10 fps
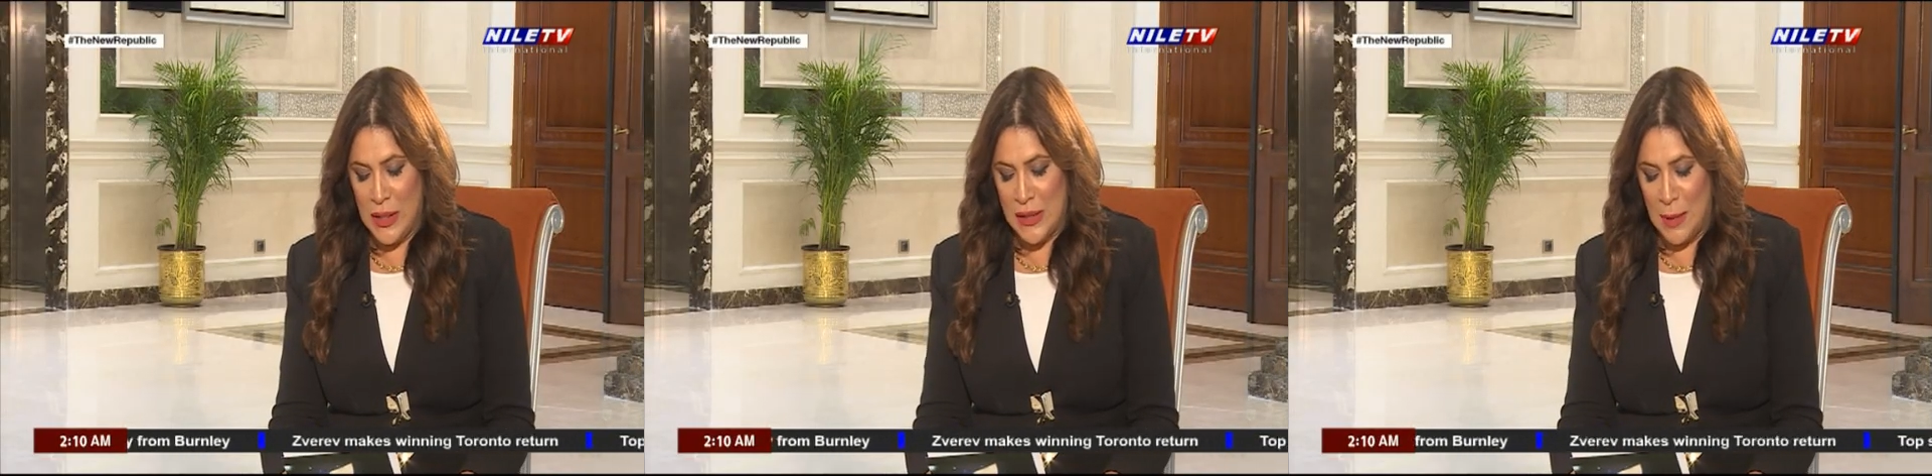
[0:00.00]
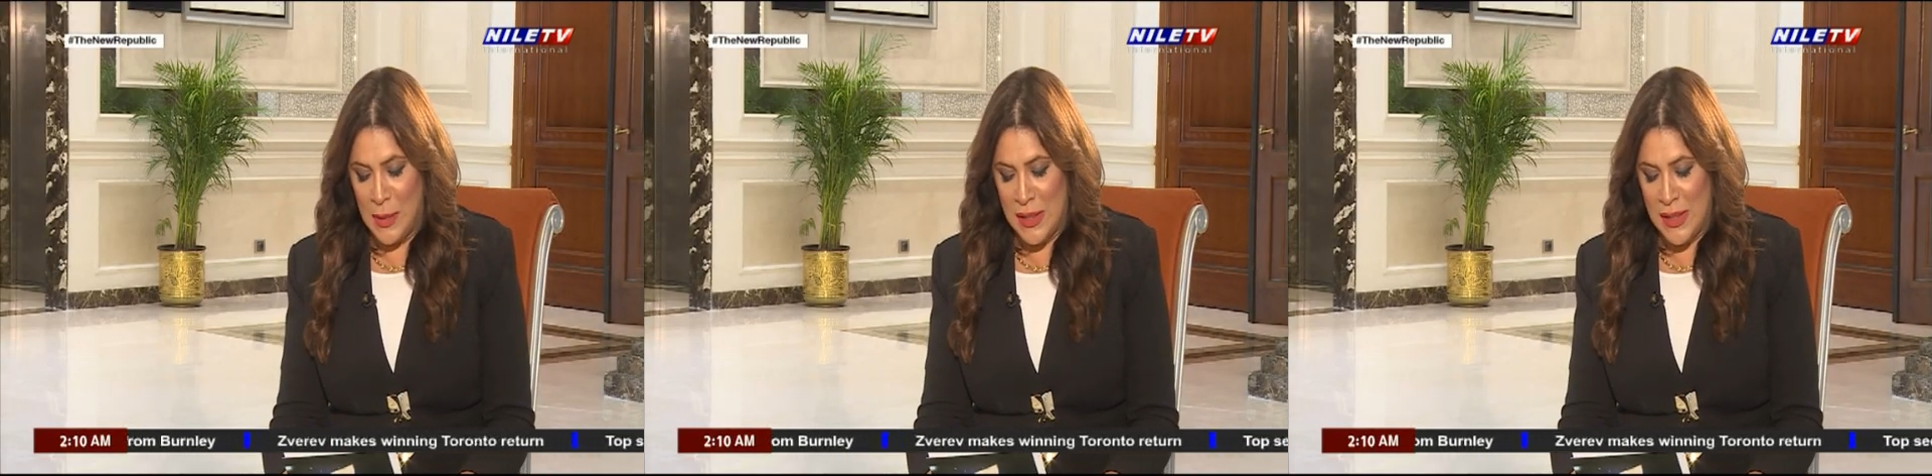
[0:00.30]

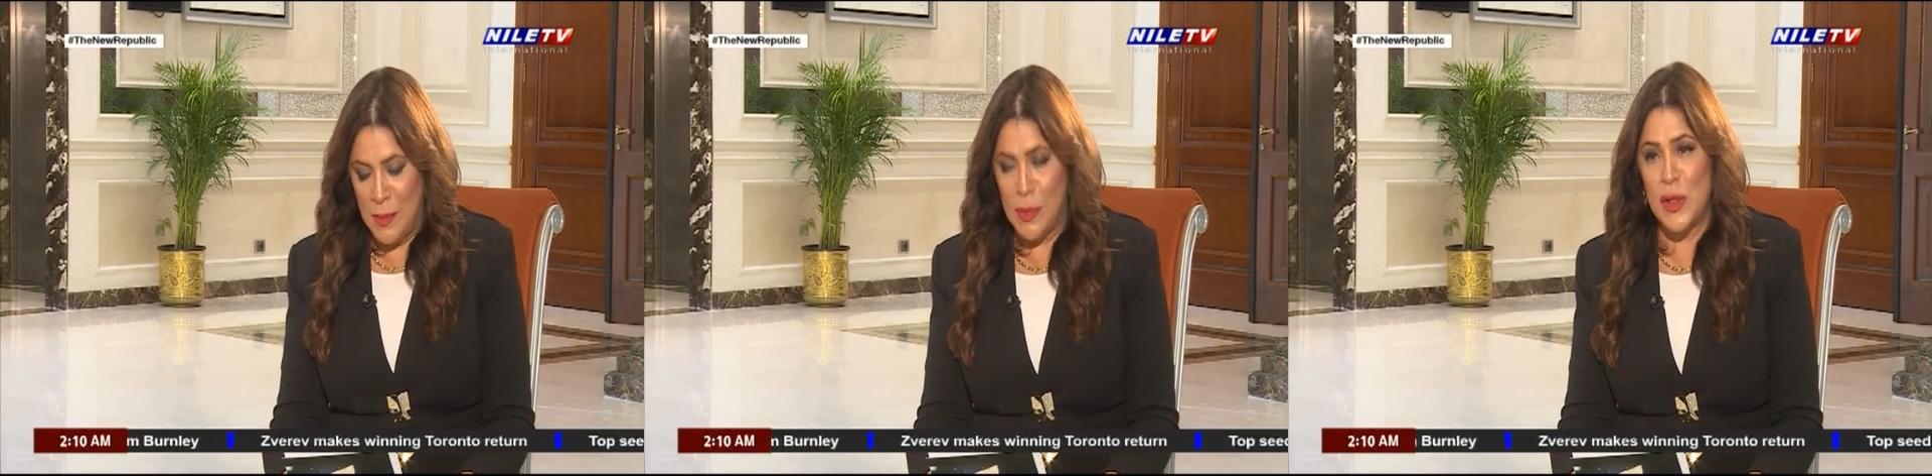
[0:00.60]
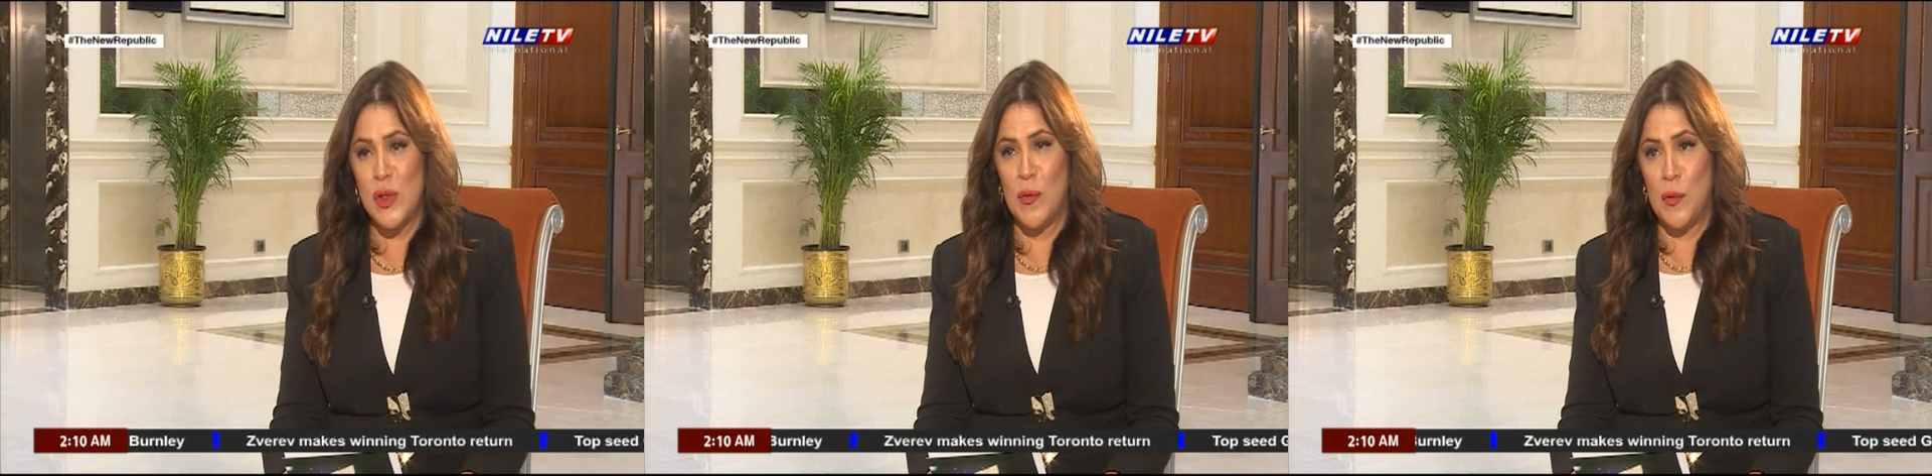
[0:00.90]
some
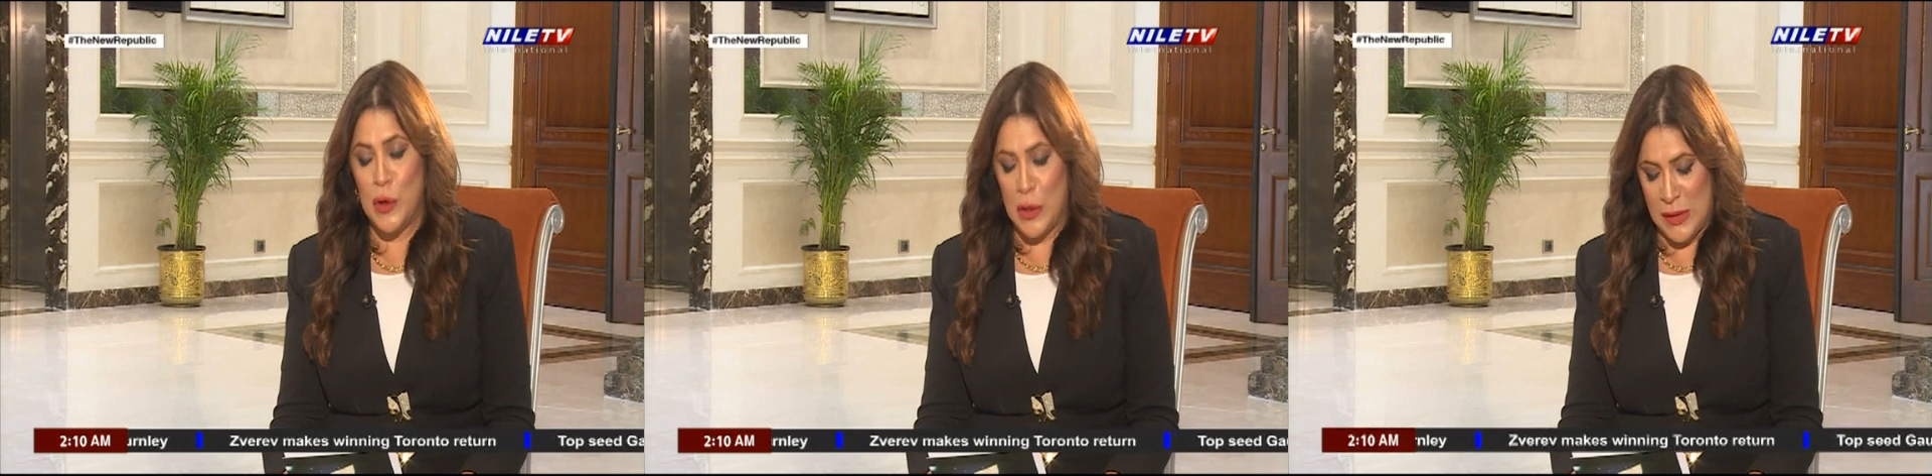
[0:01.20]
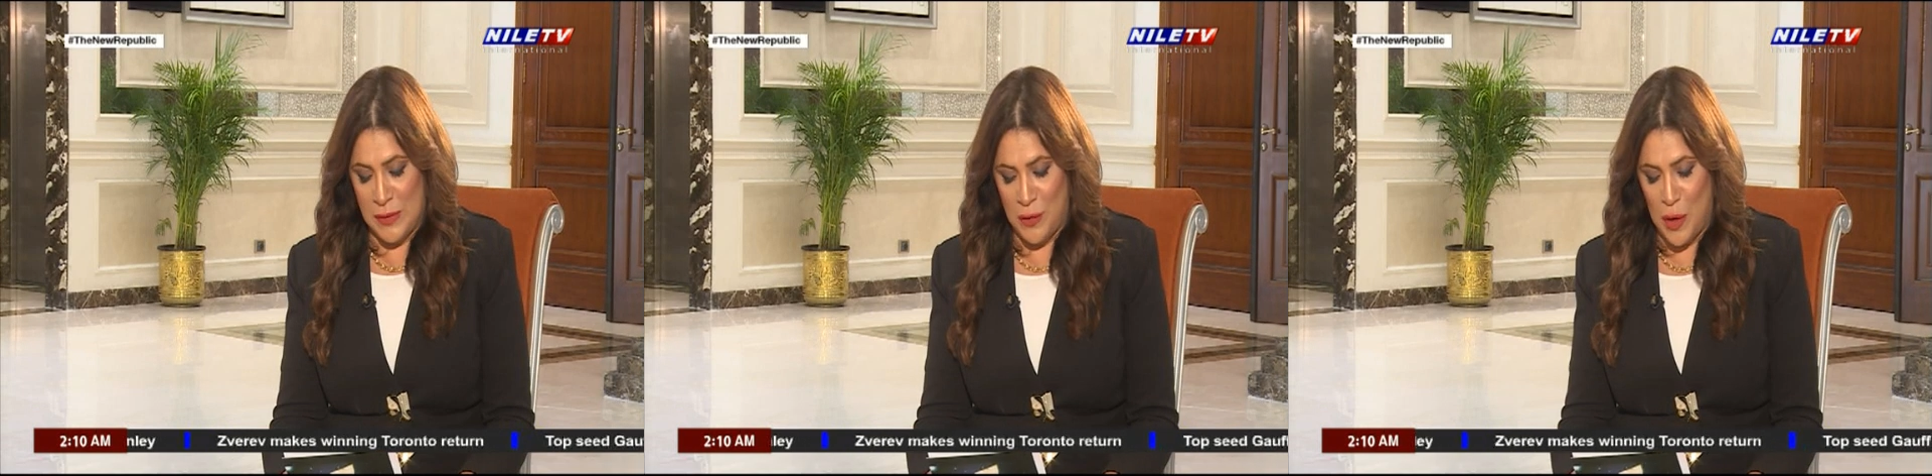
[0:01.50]
examples of
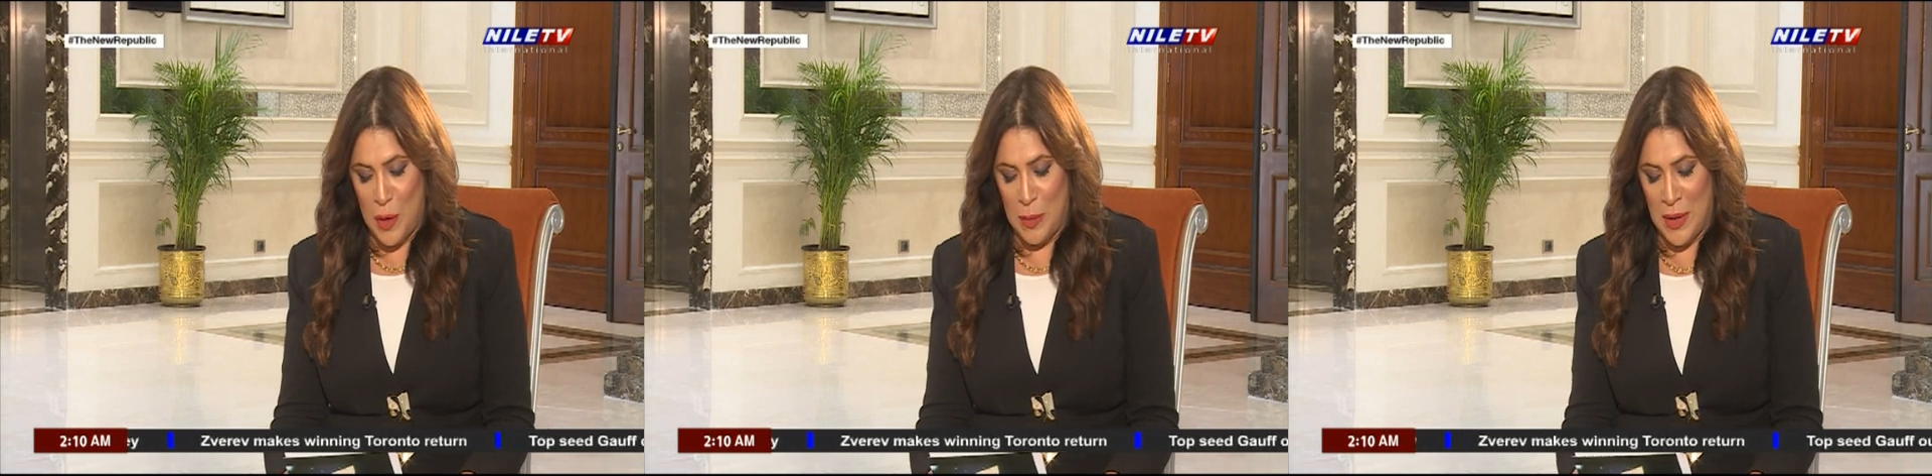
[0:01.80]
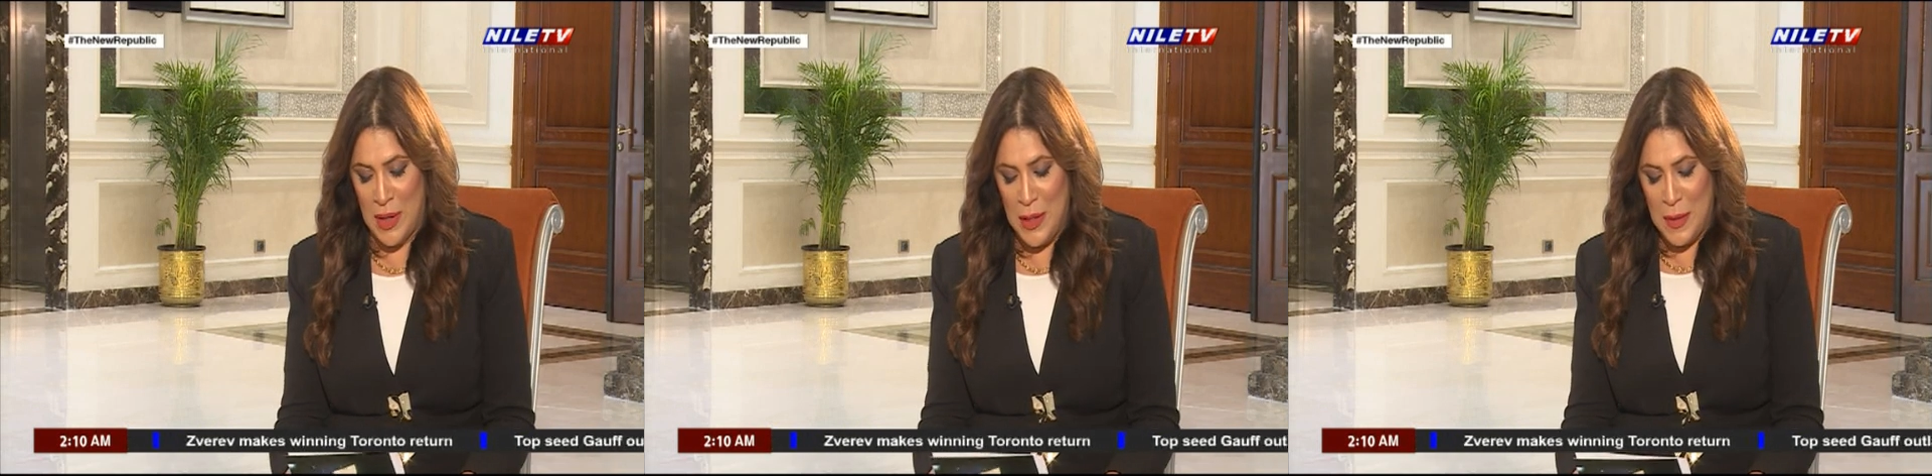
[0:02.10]
words from